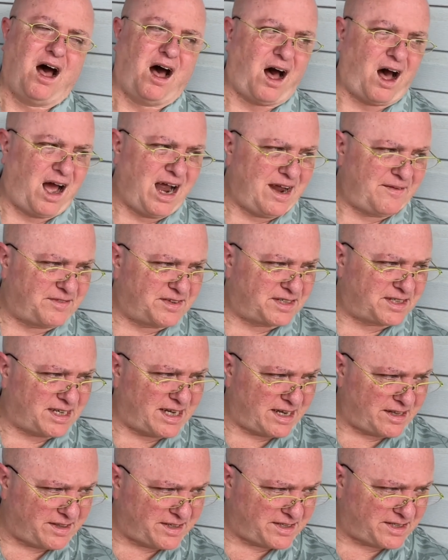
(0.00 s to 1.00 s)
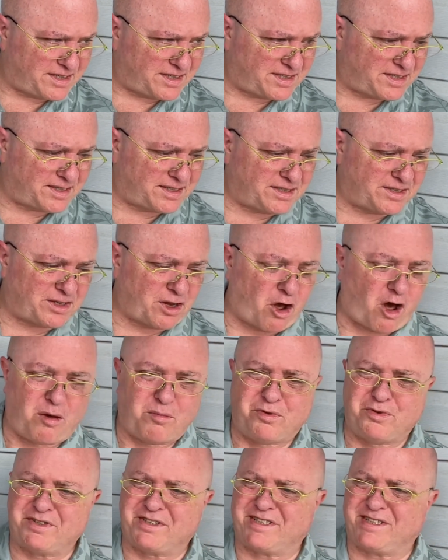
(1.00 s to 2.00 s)
I have to say, this is
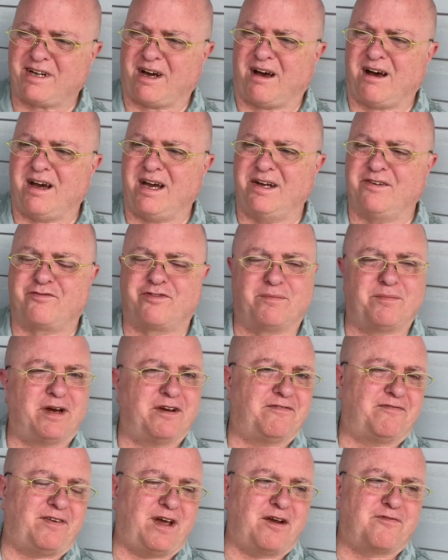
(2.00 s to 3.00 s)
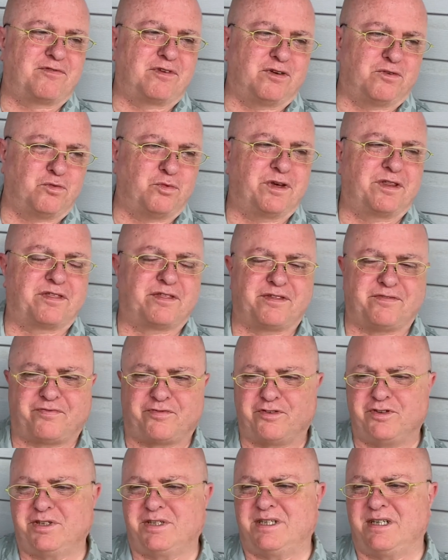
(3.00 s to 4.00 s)
almost tied for my favorite with the
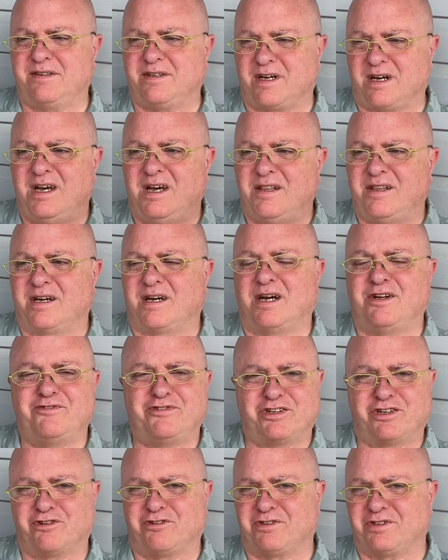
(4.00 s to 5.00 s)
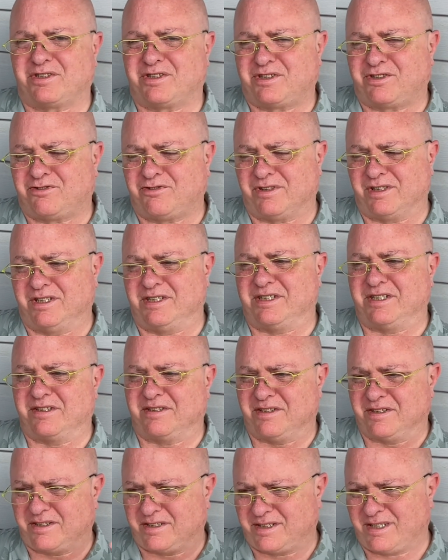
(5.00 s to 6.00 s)
first in the, the Country Girls trilogy.
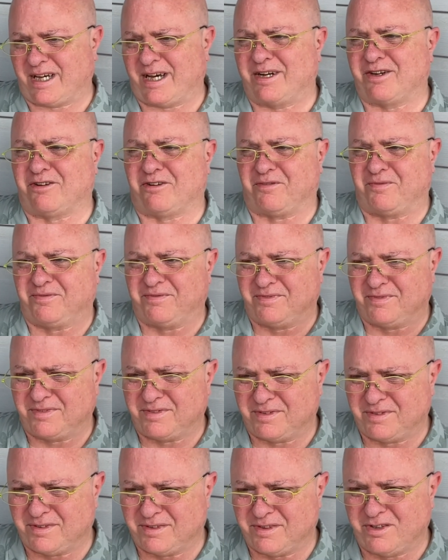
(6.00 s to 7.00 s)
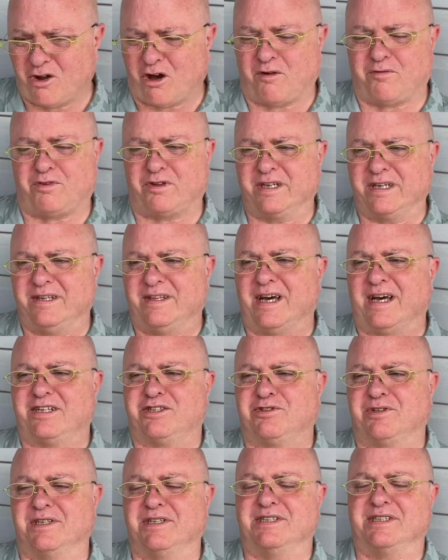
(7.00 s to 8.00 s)
The title novel in that
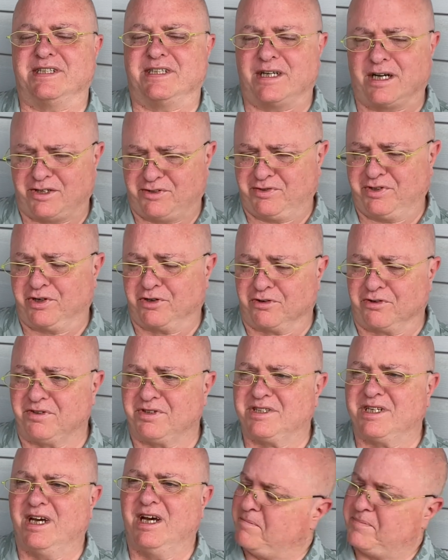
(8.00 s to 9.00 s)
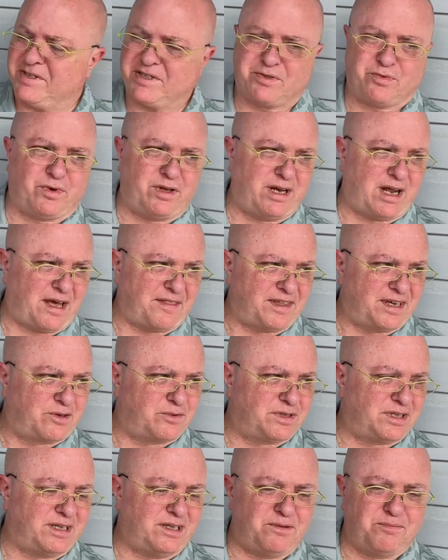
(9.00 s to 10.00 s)
trilogy, Country Girls. This one, I think,
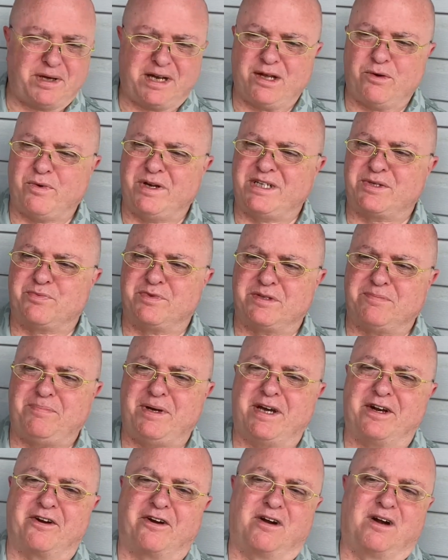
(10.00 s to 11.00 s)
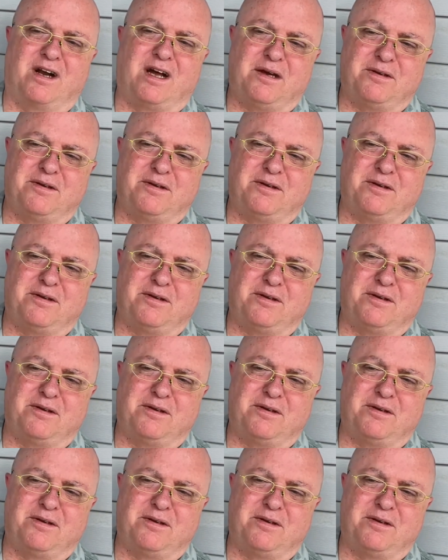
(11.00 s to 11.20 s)
was in many ways was better.